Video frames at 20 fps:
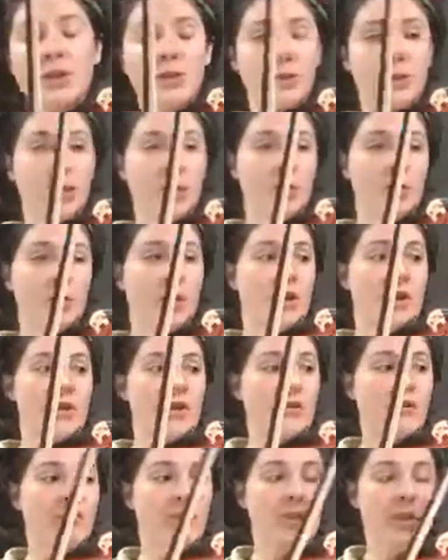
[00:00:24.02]
So
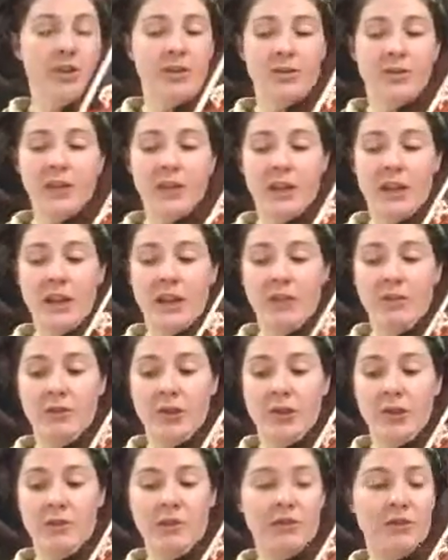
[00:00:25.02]
the first, how
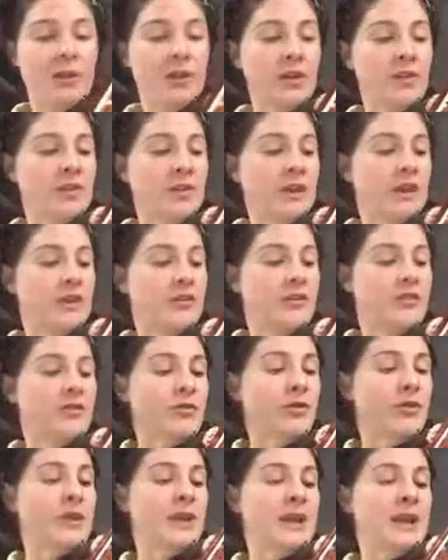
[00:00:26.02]
it goes first is you've
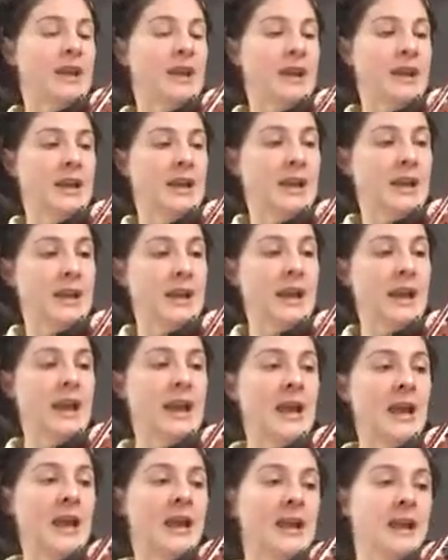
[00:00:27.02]
got an
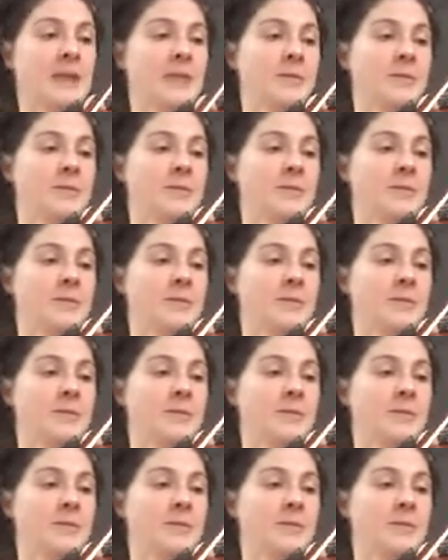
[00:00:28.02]
A,